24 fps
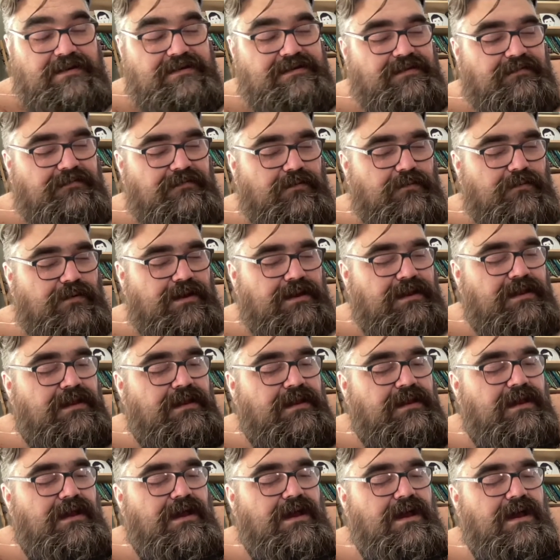a different one.
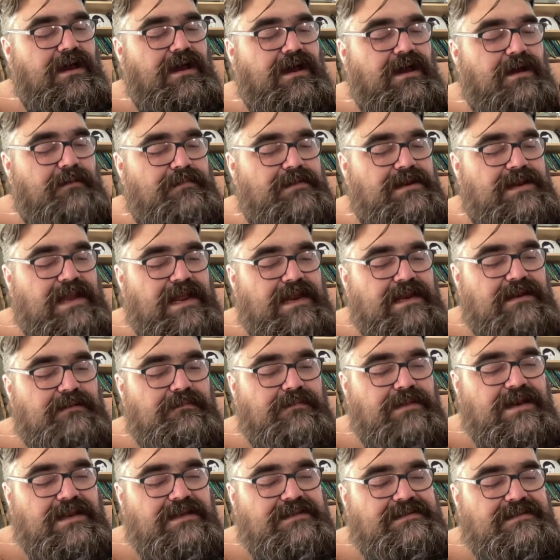90
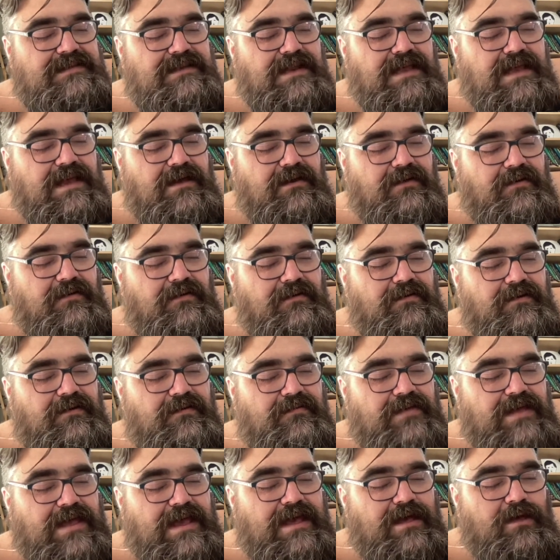Minutes in Hell,
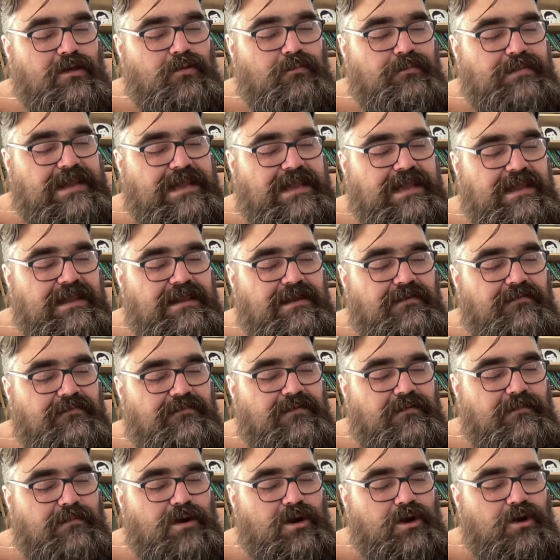the LP
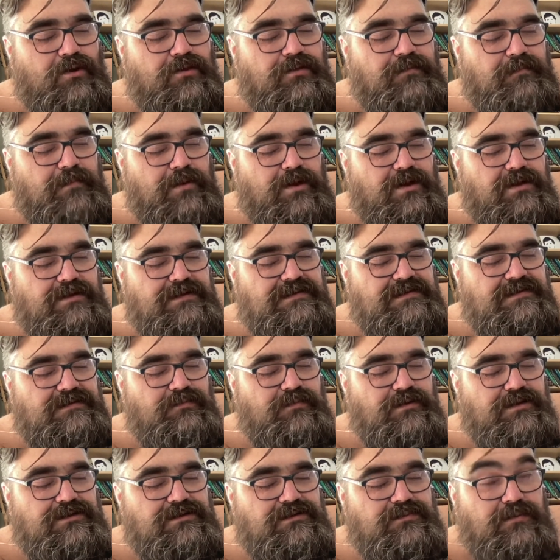from Earth Books,
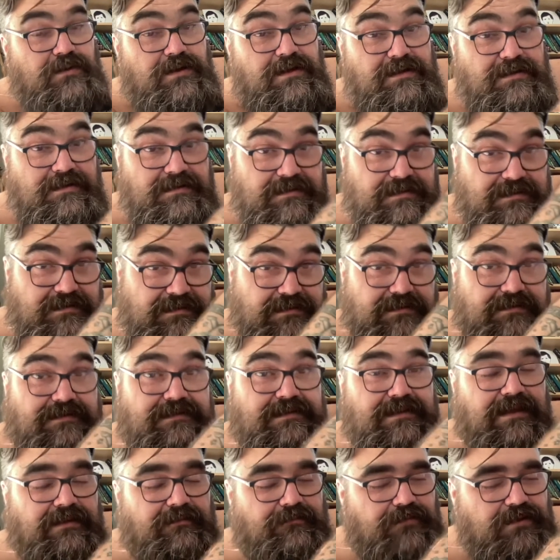which was
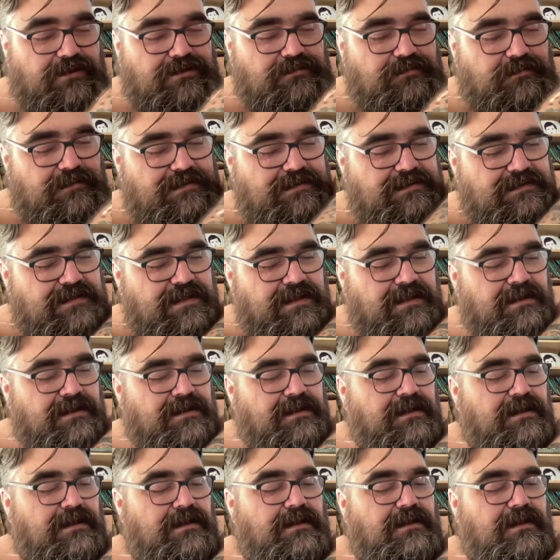Steve Richmond's thing,
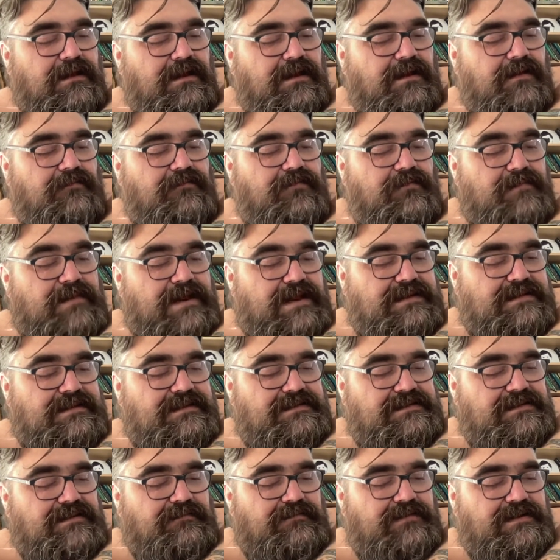from
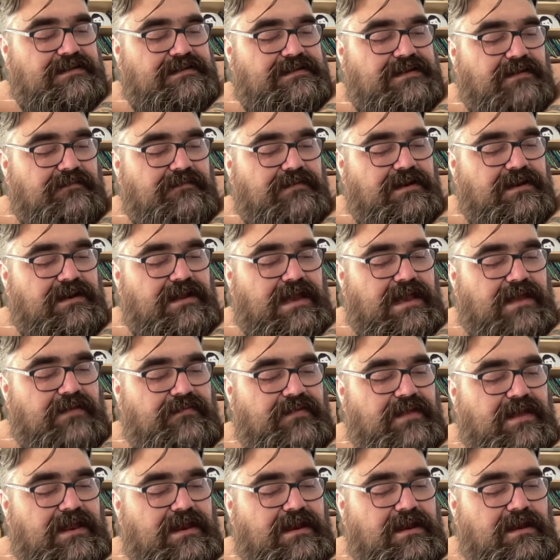1977.
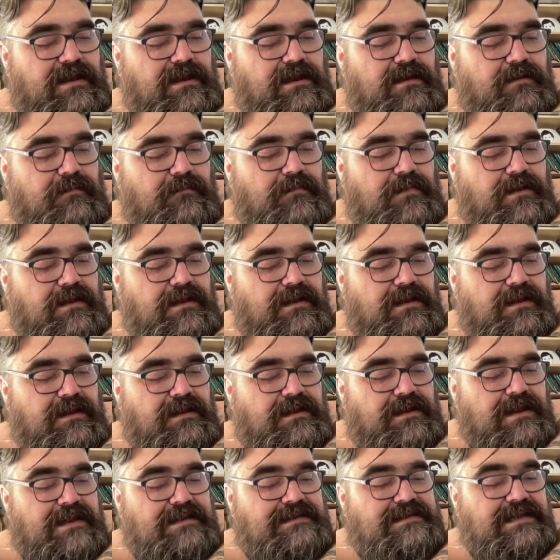And then in
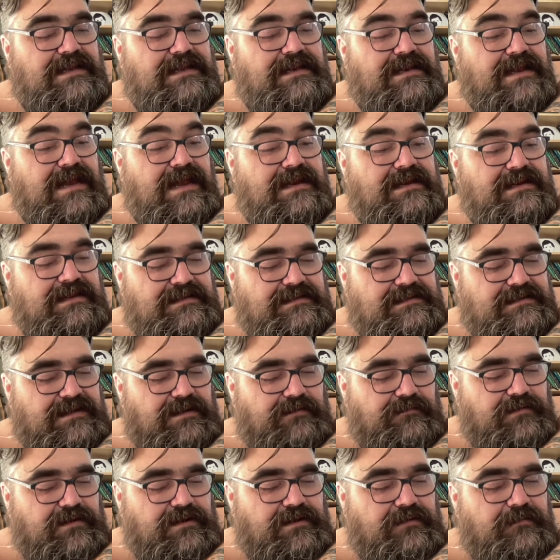
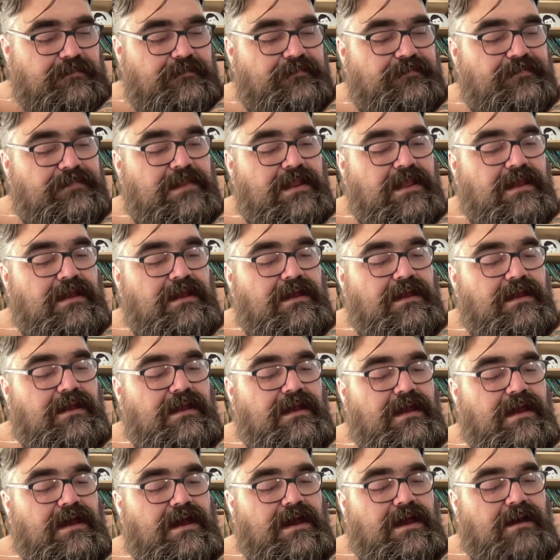1997,
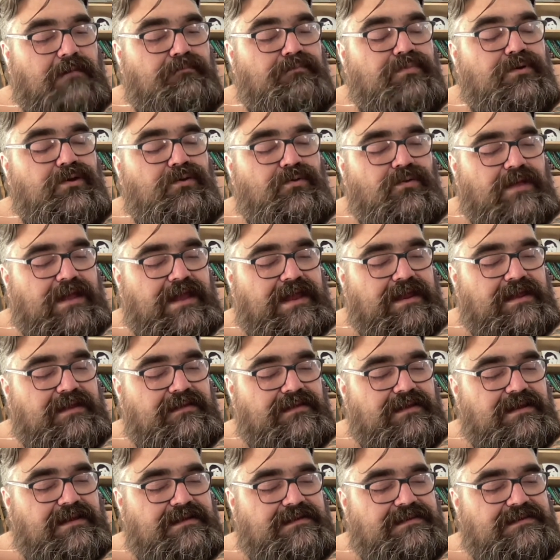a bootleg
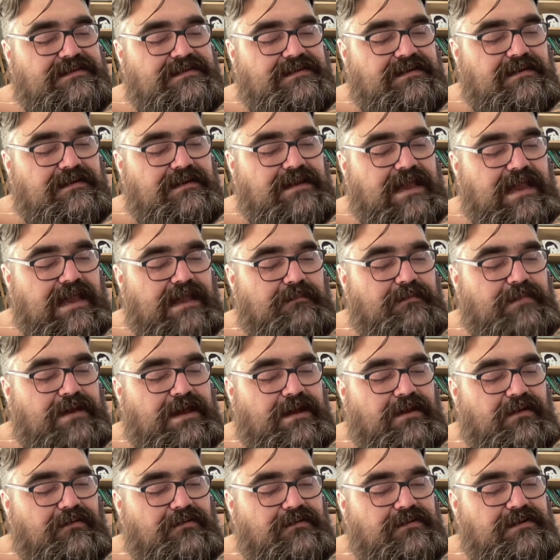of this came
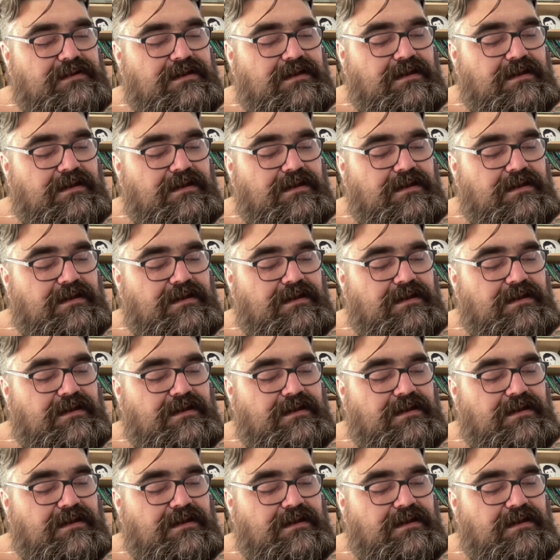out